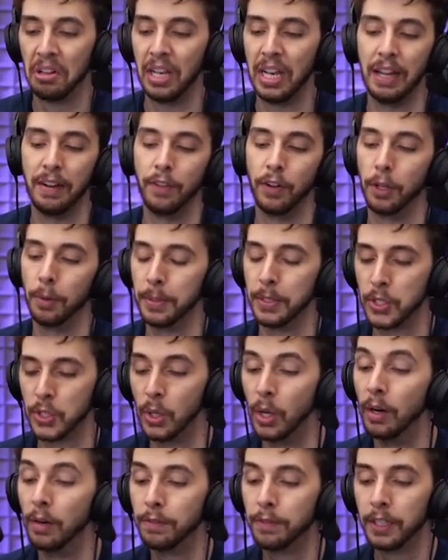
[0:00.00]
level up your
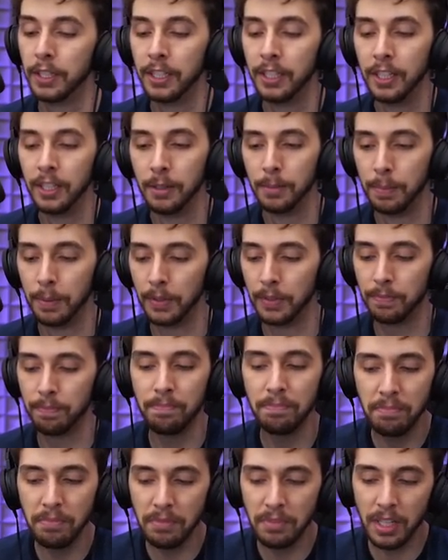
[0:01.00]
stuff. But,
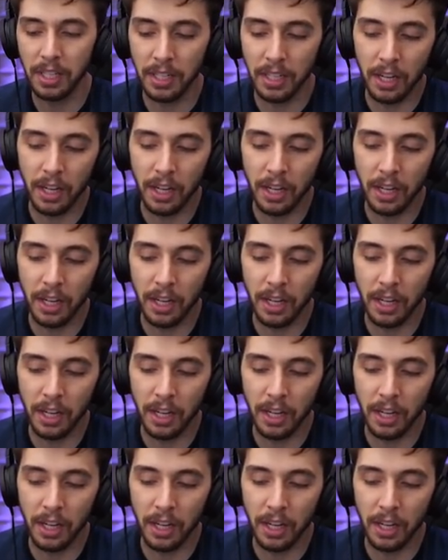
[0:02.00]
you